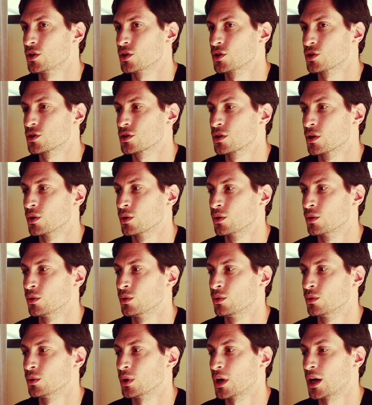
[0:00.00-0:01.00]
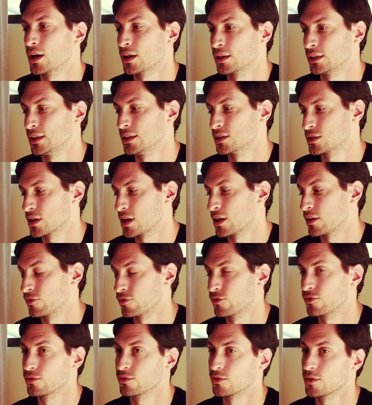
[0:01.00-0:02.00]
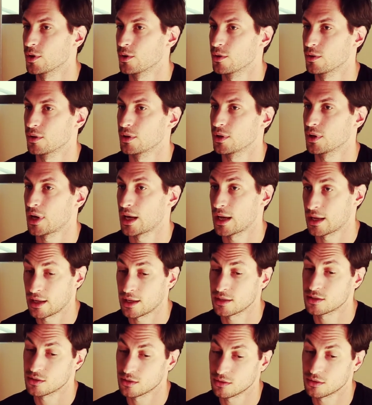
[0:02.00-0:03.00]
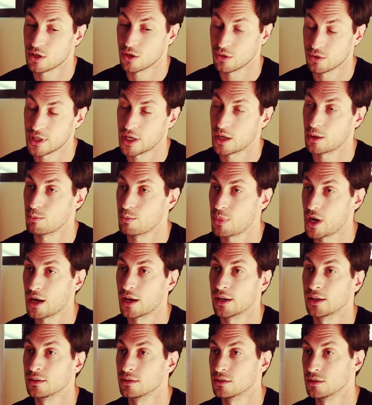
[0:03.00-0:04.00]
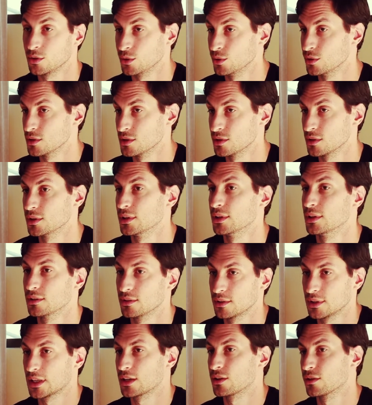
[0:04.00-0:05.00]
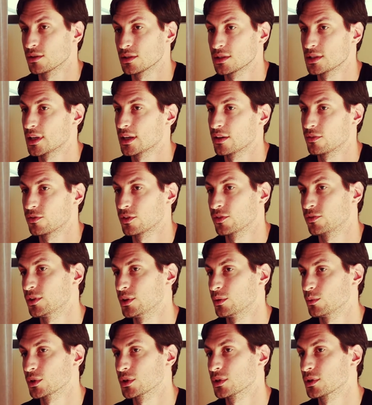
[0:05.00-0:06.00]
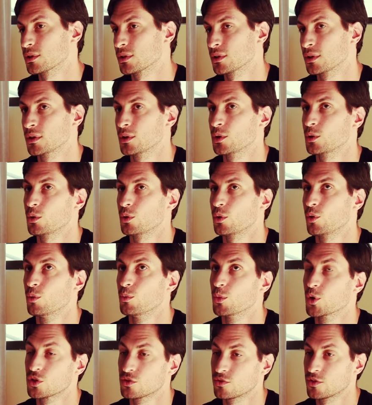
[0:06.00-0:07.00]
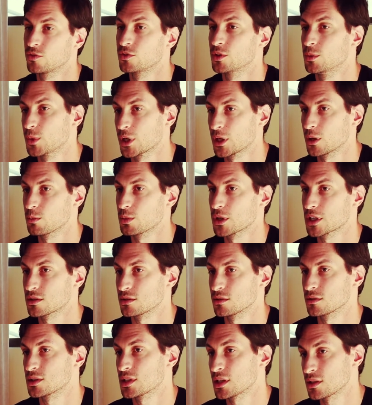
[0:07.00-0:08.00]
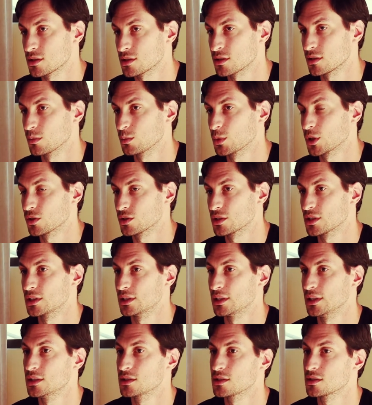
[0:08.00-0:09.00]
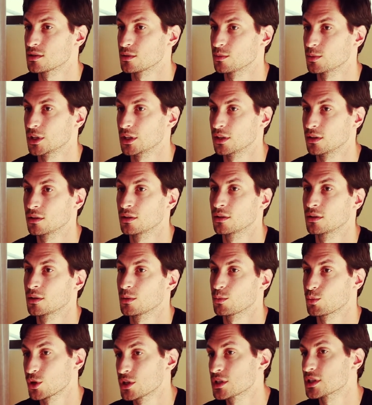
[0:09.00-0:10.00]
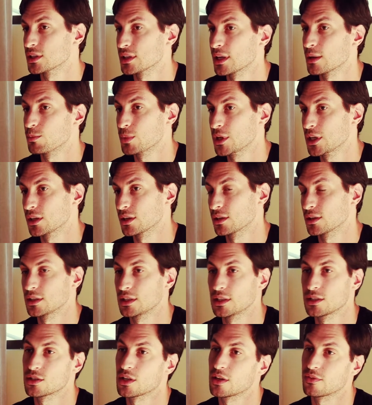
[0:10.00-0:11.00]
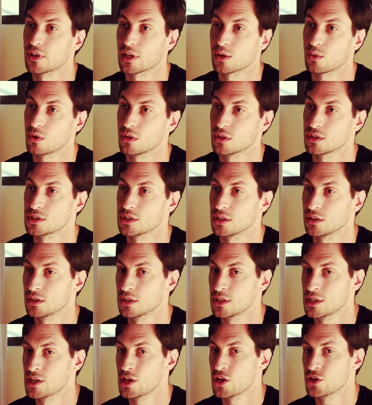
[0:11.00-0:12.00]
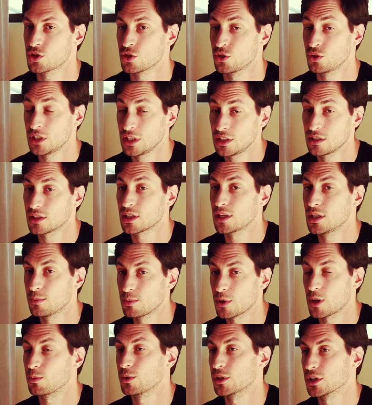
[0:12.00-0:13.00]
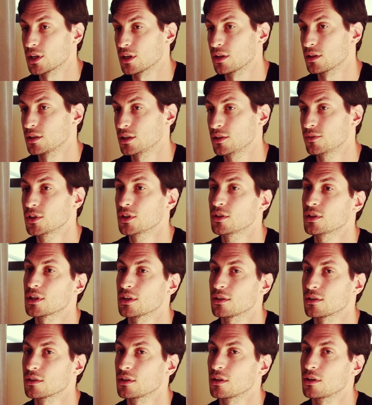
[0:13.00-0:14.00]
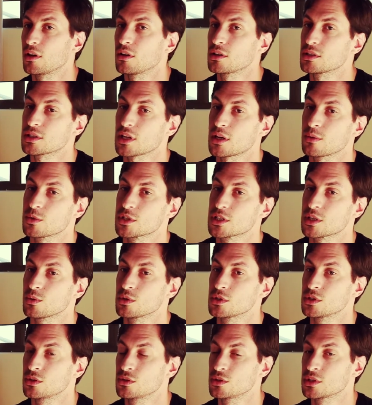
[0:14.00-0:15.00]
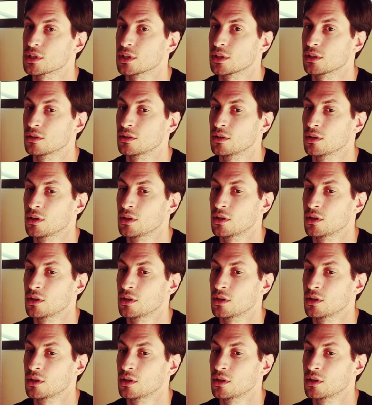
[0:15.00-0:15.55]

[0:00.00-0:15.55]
so i need to have i had to go now and buy the new nikon d850 with almost 50 megapixel sensor because it needs to be printed that big and it needs to have that quality so you need to keep up with that even though the, the last cameras i was using